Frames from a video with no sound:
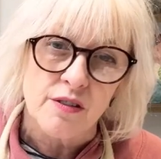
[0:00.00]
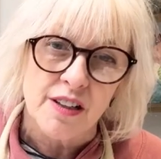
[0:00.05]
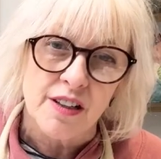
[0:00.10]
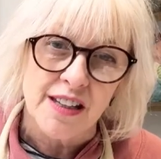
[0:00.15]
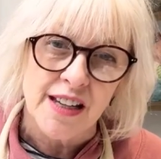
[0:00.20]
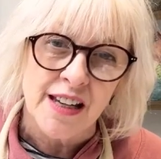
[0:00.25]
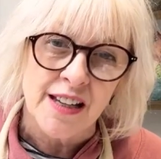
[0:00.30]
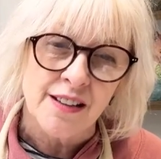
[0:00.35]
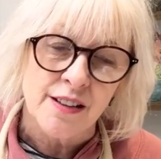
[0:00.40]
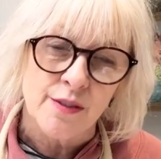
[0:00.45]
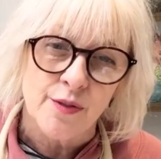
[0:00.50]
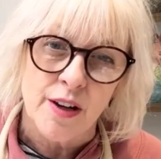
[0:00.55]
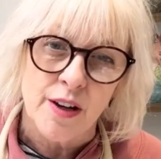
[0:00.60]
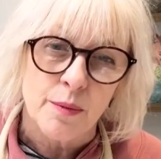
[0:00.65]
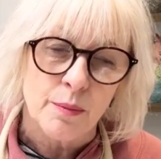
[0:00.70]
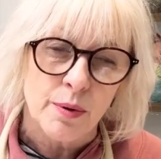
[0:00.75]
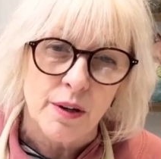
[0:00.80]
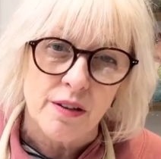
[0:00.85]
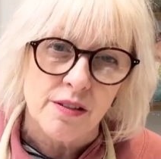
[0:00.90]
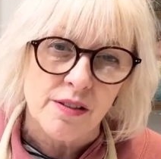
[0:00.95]
at the end of
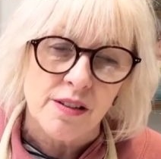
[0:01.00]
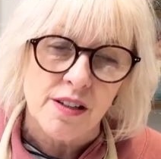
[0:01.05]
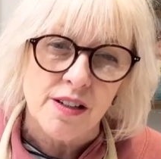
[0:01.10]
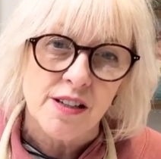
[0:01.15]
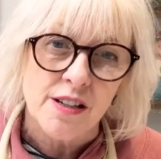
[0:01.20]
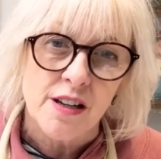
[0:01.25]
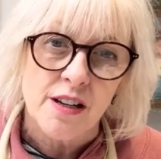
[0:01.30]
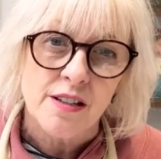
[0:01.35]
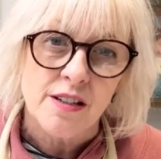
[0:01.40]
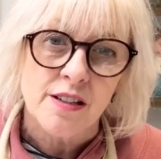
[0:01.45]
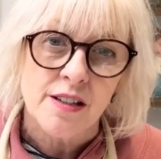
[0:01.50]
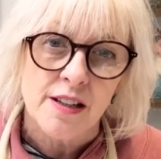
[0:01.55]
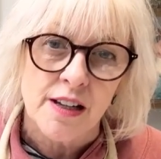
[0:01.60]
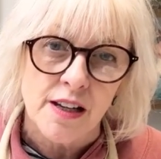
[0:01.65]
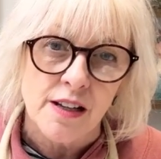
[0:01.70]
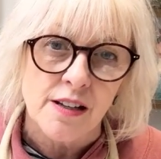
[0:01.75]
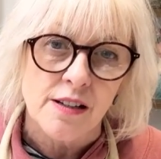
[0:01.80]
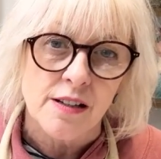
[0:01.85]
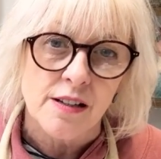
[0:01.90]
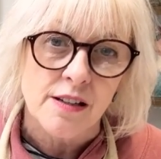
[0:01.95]
it, because I just
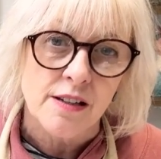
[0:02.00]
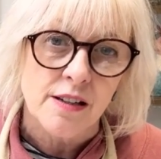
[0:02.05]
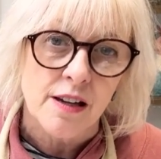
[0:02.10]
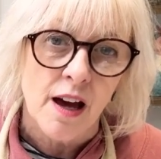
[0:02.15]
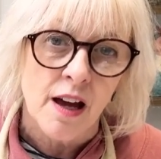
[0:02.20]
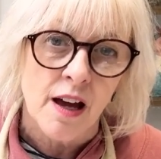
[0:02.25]
needed to